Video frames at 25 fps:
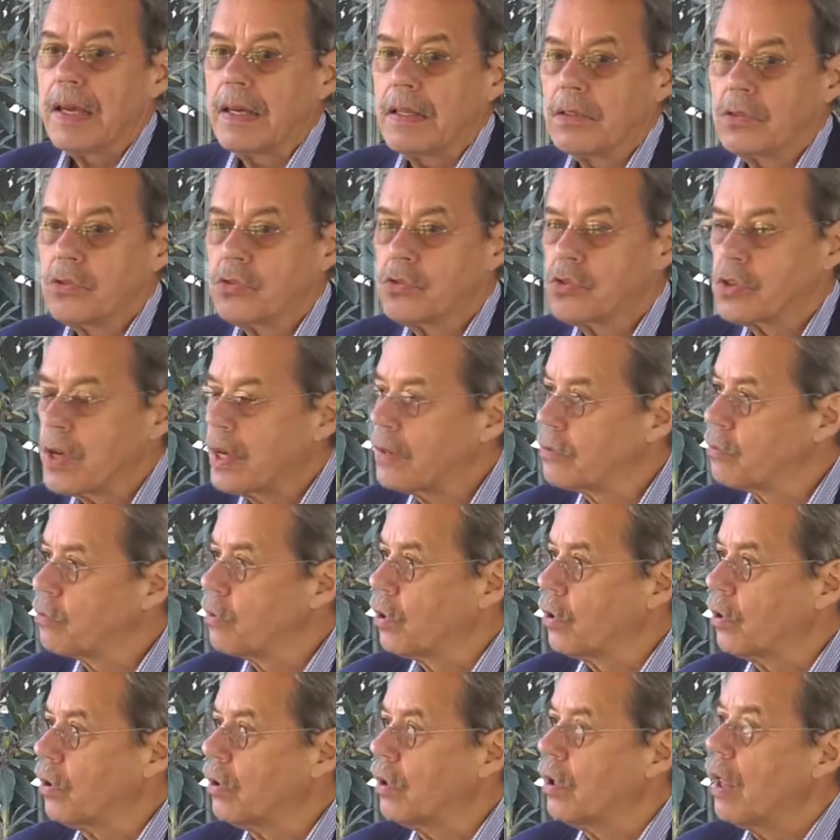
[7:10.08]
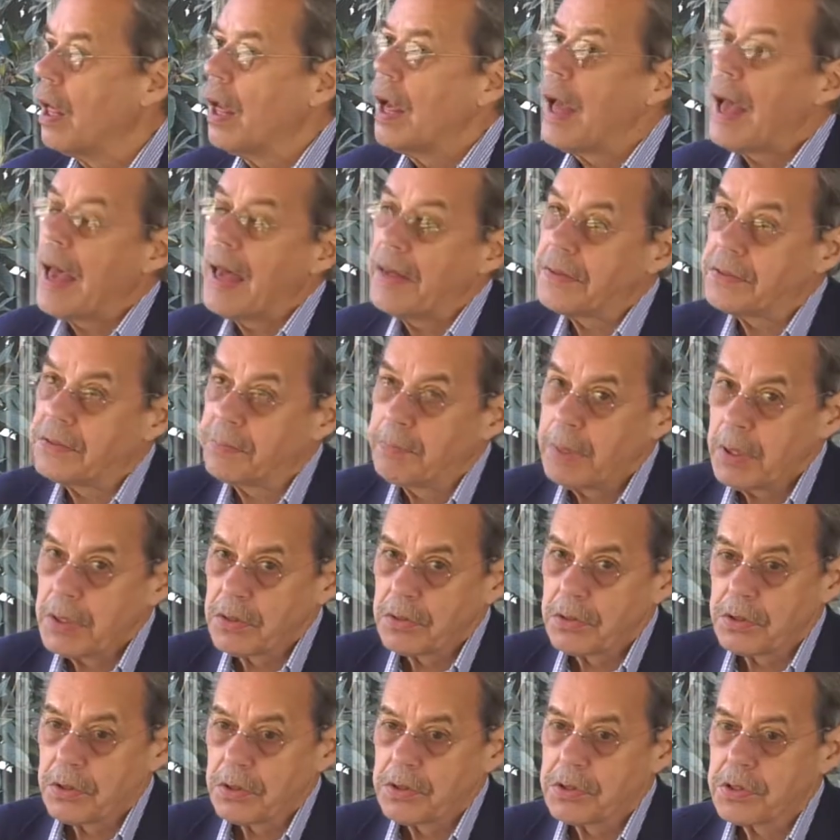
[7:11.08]
in general, has
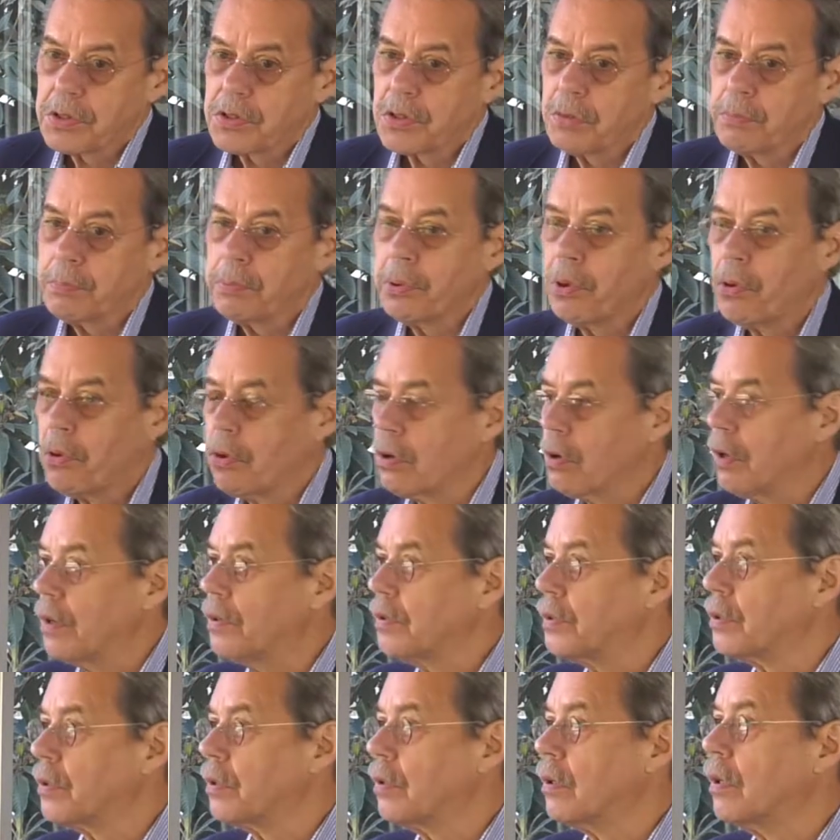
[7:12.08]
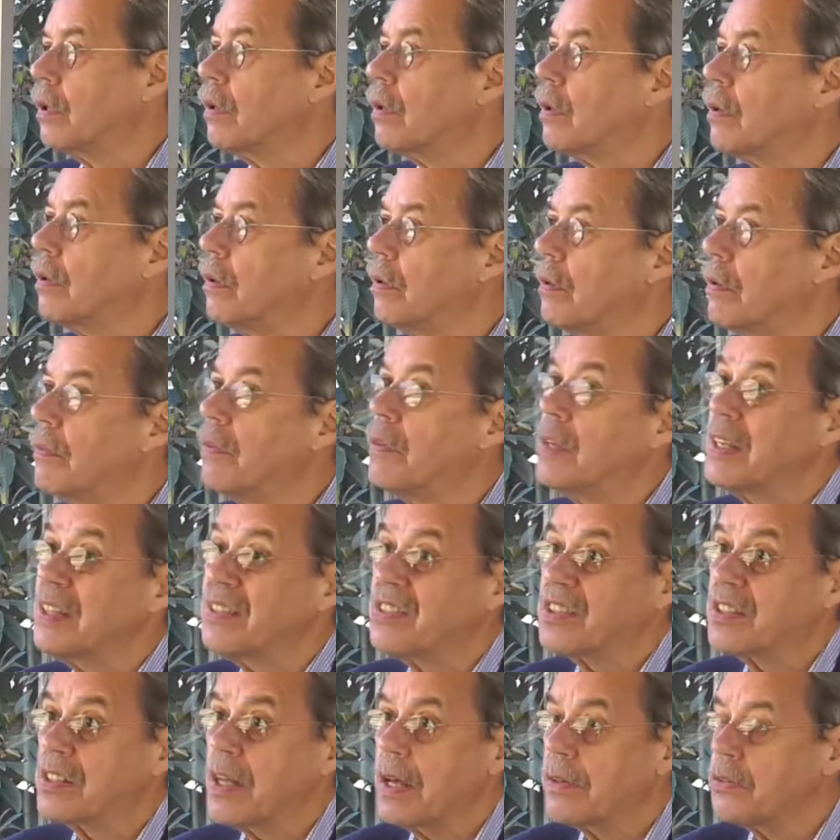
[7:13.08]
been to support the
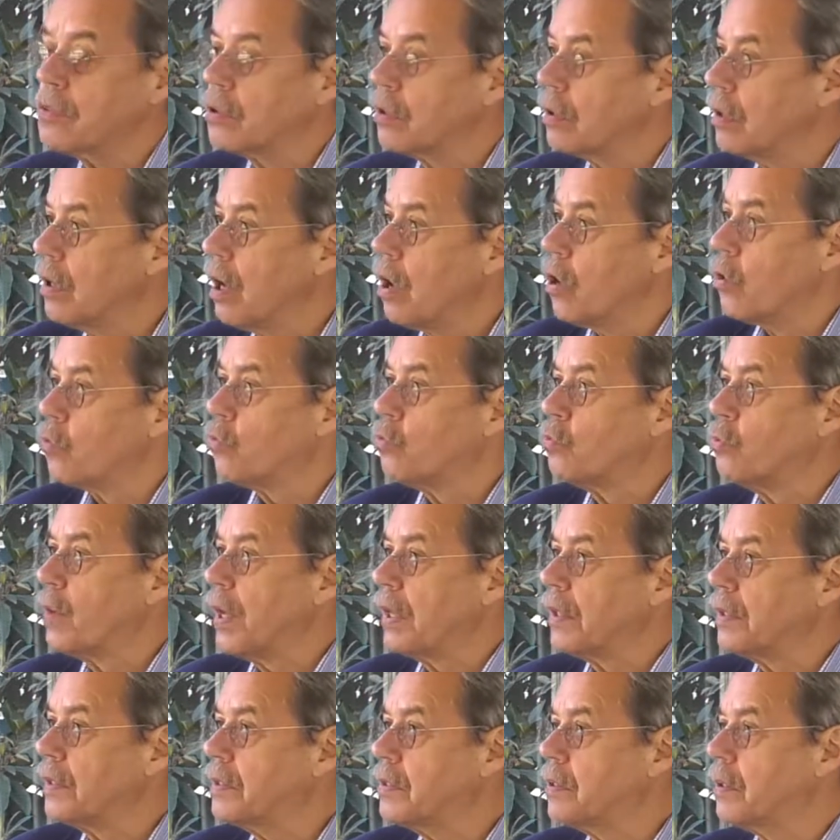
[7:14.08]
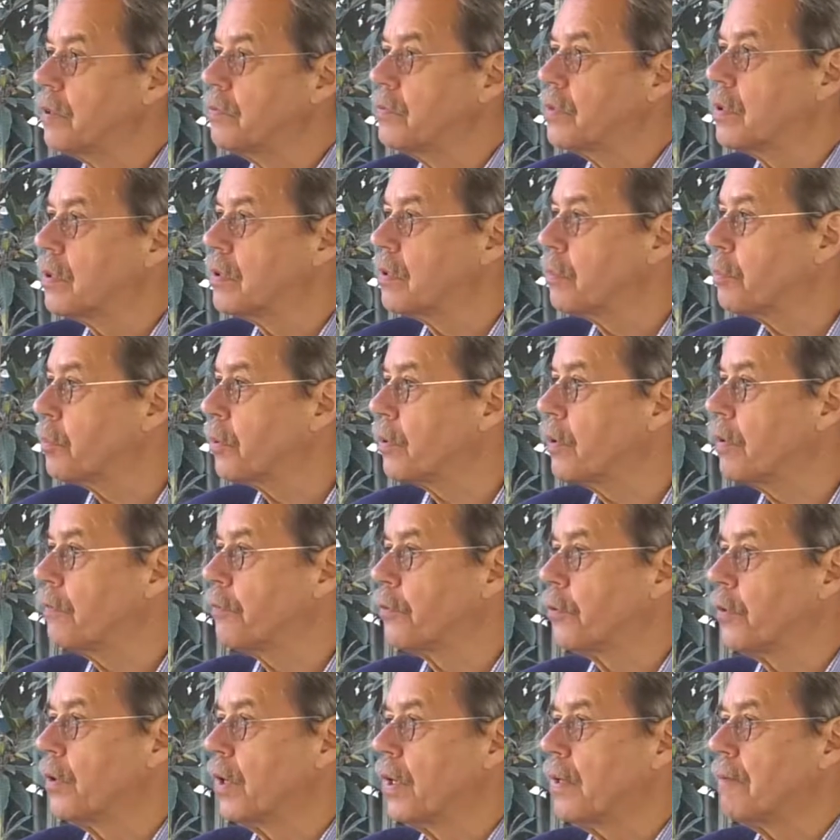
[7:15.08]
center relative to the
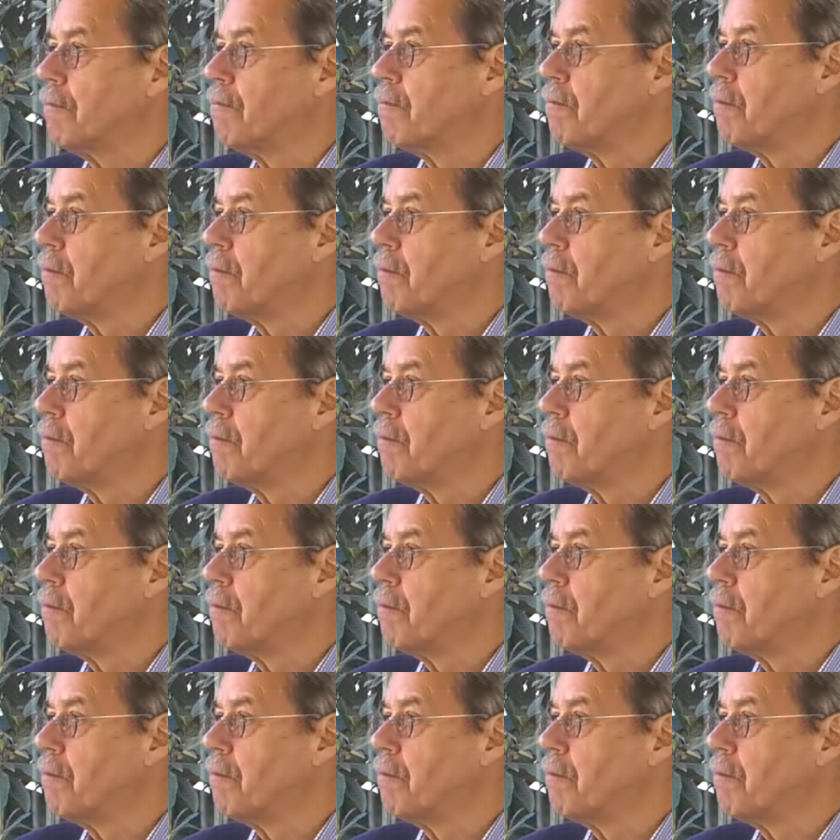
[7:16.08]
periphery.